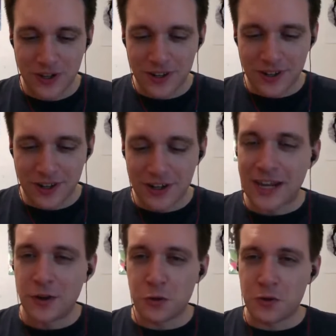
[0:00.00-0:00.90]
That little
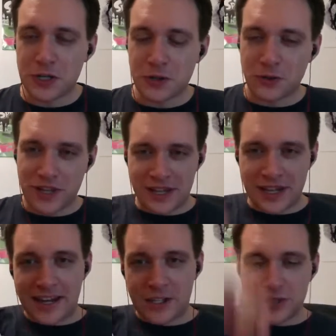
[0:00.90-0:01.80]
creature with the
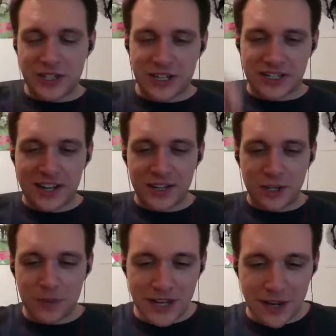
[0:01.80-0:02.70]
legs which extend up
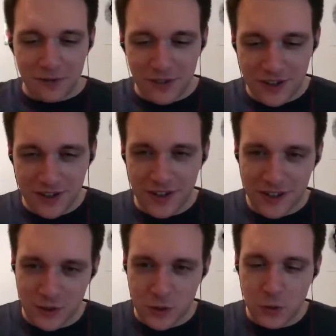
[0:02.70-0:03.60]
and down.
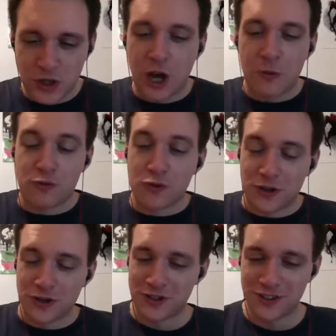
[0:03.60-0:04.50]
It's called an
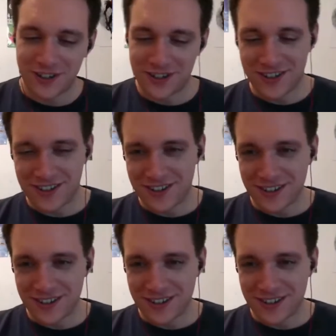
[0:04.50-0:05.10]
uproot.